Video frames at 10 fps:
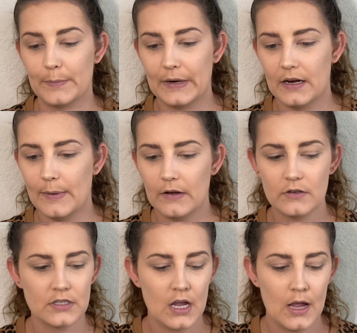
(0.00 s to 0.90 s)
banana
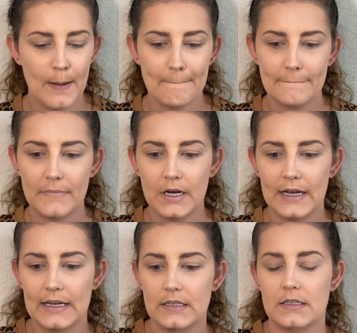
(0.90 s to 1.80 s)
powders.
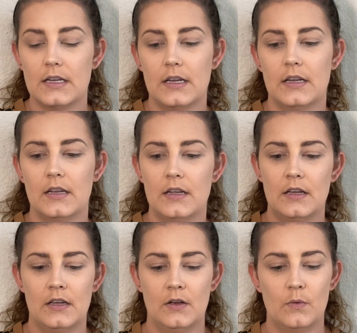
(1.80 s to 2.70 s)
But
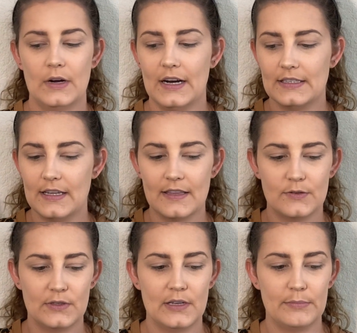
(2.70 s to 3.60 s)
what did I say? This
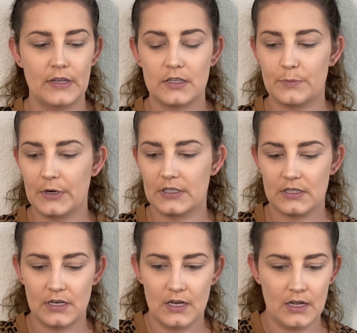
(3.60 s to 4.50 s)
was a blush
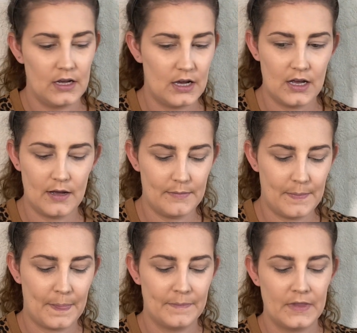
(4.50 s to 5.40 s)
brush.
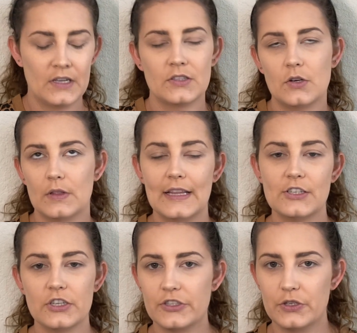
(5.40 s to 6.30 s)
So let's
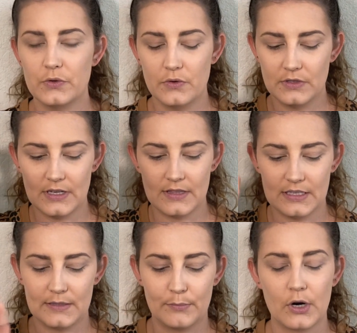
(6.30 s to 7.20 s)
just use
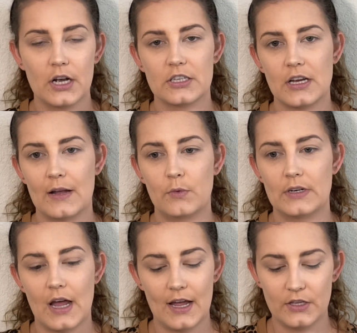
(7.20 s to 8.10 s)
this brush. I would
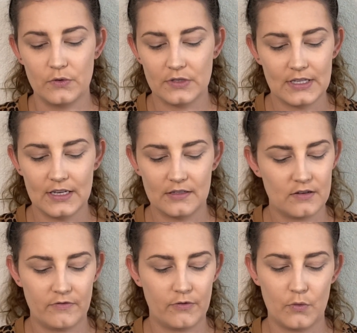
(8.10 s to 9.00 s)
not use this
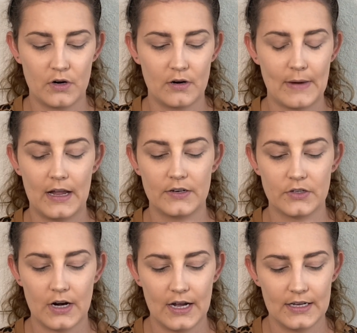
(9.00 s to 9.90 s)
for my
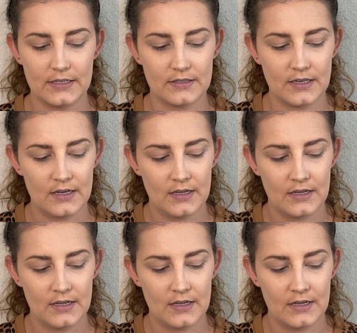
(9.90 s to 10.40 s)
under eyes